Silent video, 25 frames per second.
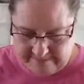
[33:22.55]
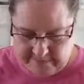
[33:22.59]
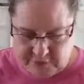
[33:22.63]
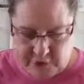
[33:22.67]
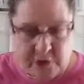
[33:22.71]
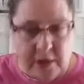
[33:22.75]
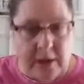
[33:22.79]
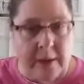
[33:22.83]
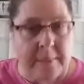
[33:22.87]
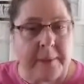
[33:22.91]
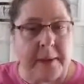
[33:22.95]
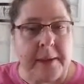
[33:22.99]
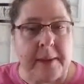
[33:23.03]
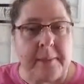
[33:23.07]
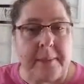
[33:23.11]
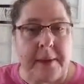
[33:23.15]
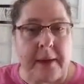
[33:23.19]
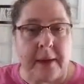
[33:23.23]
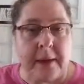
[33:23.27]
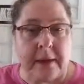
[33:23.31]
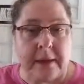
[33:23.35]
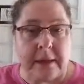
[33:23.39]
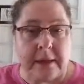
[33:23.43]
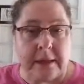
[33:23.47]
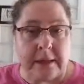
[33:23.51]
Zombie
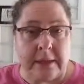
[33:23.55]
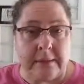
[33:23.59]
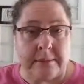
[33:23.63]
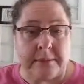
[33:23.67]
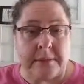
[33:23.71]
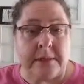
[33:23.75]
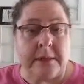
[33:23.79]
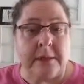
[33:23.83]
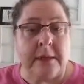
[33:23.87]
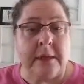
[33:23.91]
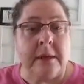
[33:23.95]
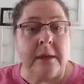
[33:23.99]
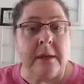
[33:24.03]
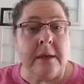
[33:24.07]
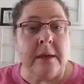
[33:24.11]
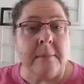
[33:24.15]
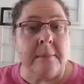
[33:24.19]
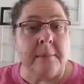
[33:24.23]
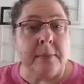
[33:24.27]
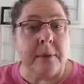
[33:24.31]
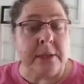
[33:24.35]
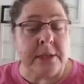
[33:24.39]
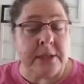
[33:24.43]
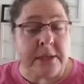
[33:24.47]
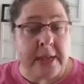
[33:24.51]
apocalypse
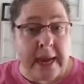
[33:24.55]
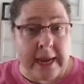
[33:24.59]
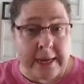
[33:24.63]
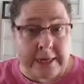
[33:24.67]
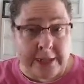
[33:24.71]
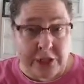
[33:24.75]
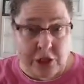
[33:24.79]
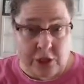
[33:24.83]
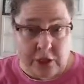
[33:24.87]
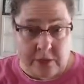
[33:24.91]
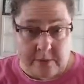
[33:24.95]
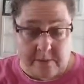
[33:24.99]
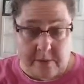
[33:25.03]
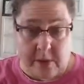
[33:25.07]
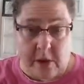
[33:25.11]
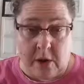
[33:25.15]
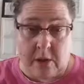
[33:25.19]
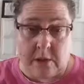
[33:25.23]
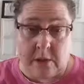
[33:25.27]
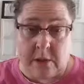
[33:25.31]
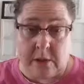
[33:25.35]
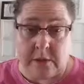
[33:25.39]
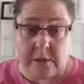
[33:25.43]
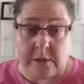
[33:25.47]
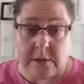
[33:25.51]
protection
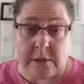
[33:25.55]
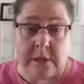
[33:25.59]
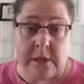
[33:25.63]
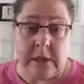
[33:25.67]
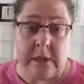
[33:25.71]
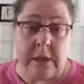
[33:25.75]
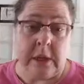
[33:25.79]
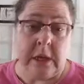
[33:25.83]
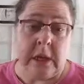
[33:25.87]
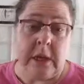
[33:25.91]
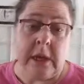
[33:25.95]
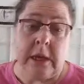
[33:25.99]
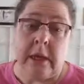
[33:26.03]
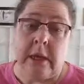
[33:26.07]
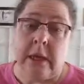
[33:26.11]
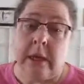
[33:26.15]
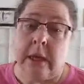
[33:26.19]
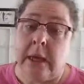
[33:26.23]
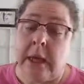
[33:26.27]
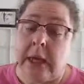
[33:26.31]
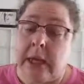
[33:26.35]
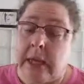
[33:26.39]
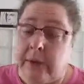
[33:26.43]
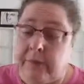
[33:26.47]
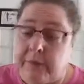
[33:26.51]
malas.
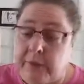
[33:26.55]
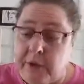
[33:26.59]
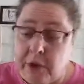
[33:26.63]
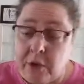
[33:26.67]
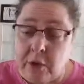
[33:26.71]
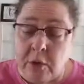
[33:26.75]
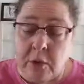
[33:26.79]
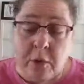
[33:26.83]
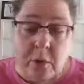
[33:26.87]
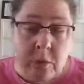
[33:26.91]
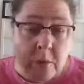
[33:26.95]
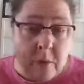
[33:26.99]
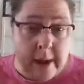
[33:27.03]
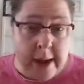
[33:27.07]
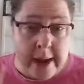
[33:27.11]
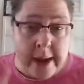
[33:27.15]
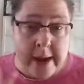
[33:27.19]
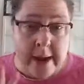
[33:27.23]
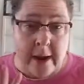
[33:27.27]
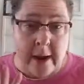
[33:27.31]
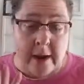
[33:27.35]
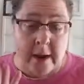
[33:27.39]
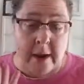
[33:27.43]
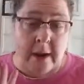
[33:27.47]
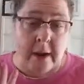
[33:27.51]
If you
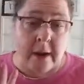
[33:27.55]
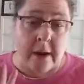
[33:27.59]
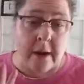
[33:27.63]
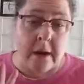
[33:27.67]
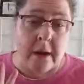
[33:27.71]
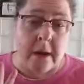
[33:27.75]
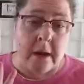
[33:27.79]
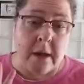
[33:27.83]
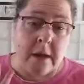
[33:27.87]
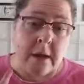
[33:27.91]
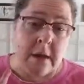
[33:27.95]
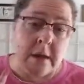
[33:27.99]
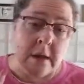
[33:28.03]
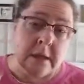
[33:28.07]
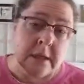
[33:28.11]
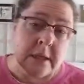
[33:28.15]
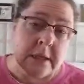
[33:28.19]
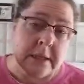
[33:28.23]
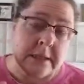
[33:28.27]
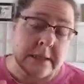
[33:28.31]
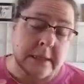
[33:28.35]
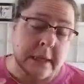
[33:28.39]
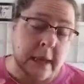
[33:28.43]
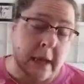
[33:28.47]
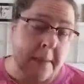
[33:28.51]
wear the
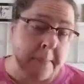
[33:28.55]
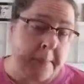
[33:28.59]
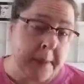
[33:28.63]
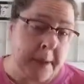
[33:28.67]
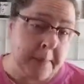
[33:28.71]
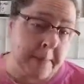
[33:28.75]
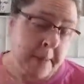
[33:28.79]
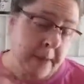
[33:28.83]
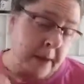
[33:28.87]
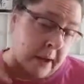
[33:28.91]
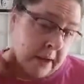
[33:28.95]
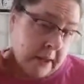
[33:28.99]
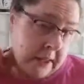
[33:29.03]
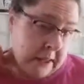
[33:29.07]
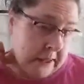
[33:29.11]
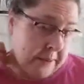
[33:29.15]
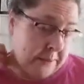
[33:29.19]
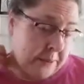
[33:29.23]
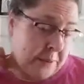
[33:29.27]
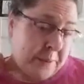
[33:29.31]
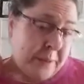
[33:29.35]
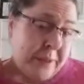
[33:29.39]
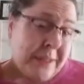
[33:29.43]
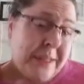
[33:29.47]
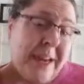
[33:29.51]
zombie
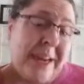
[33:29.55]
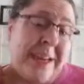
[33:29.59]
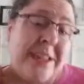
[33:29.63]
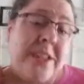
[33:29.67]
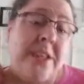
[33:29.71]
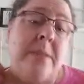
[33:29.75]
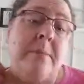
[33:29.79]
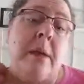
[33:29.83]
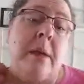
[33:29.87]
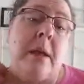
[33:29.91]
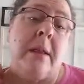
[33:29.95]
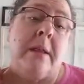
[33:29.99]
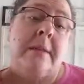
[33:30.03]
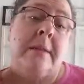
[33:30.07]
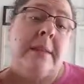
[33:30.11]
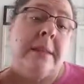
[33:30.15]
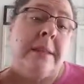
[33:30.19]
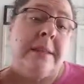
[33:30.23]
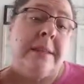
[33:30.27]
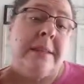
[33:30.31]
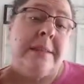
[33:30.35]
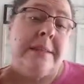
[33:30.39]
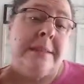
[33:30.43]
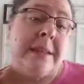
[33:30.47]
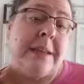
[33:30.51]
apocalypse protection mala,
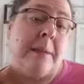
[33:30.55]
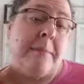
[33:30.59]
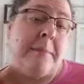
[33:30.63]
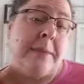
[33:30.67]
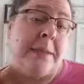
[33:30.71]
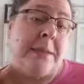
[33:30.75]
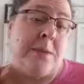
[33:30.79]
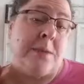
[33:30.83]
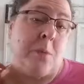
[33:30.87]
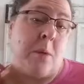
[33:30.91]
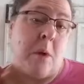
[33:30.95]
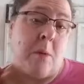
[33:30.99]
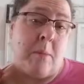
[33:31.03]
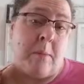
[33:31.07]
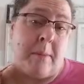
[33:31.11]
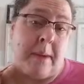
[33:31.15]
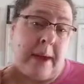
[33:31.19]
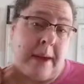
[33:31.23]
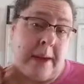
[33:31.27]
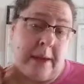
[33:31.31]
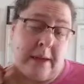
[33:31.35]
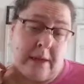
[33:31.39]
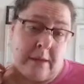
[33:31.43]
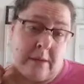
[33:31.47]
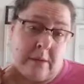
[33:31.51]
then the zombies won't
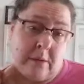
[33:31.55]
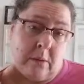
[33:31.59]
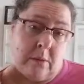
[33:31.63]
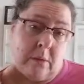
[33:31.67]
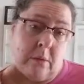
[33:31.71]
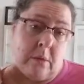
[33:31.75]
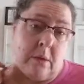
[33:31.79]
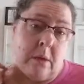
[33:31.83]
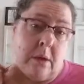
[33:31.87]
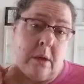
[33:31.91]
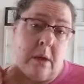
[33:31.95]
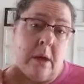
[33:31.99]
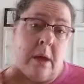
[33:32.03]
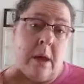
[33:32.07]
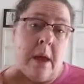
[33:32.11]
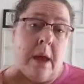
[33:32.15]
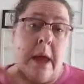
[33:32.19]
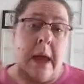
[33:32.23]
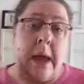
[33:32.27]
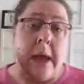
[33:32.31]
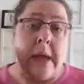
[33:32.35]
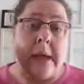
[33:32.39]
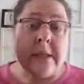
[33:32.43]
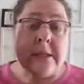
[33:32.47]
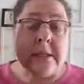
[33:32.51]
bite you.
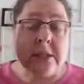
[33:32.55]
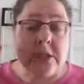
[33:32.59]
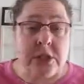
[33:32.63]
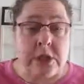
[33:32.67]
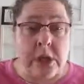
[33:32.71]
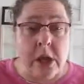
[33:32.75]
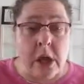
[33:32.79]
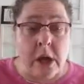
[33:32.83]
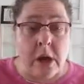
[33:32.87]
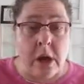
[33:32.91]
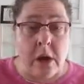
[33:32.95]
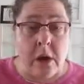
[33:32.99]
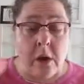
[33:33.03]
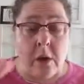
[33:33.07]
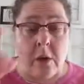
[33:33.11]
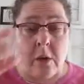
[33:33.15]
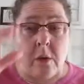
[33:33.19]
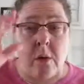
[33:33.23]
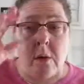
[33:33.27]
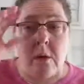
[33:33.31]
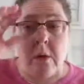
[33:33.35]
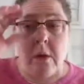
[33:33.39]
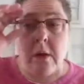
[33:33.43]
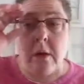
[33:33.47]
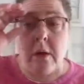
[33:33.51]

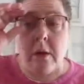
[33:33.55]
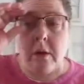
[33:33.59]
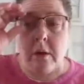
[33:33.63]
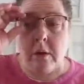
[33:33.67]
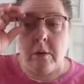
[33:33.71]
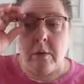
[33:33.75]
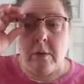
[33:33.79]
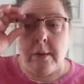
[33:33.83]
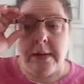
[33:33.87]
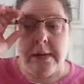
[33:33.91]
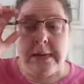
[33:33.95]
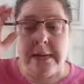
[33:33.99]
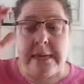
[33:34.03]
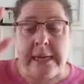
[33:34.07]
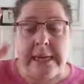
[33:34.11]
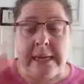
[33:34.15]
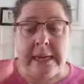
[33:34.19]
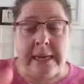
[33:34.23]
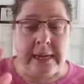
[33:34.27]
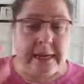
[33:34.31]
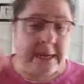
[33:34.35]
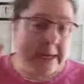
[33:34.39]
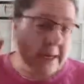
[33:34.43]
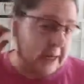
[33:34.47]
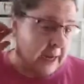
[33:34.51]
So we
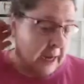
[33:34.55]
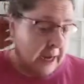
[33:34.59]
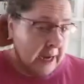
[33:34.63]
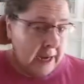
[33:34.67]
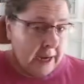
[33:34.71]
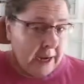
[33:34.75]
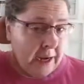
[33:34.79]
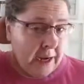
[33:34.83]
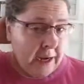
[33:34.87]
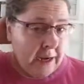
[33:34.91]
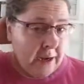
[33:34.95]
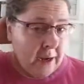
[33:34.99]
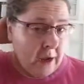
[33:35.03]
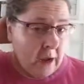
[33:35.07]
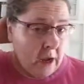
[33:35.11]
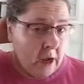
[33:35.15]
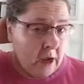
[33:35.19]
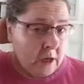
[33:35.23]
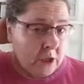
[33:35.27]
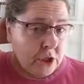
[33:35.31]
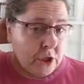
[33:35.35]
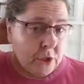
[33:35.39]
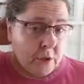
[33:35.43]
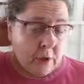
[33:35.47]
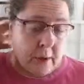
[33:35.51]
need
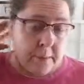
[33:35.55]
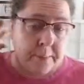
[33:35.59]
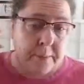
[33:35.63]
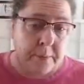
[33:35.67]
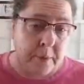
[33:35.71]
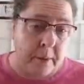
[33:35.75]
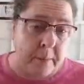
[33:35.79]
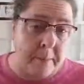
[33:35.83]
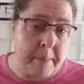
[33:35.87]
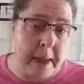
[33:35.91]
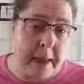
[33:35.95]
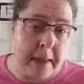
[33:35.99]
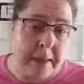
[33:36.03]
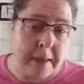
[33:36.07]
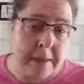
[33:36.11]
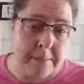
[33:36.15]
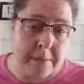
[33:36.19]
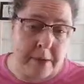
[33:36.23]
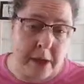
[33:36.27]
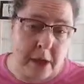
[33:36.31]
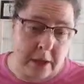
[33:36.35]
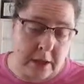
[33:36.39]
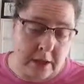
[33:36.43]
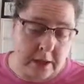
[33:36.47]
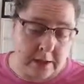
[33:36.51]
a Trump repellent
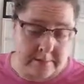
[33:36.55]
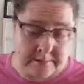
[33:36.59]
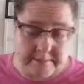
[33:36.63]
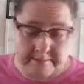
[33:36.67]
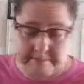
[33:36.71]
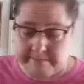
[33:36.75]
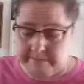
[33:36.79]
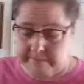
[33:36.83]
mala.